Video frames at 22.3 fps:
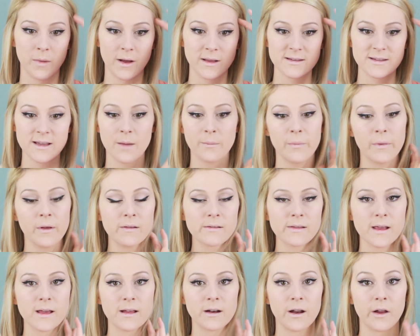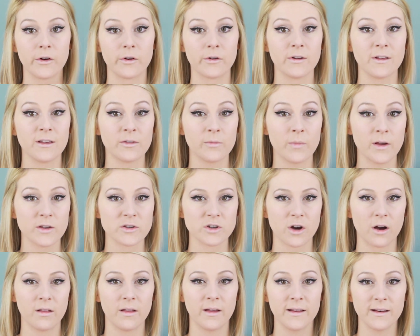my temples and underneath my
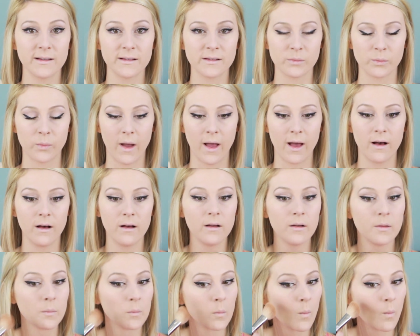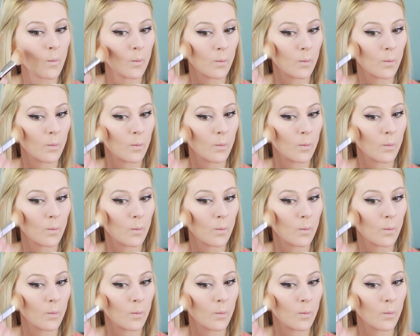jawline as well.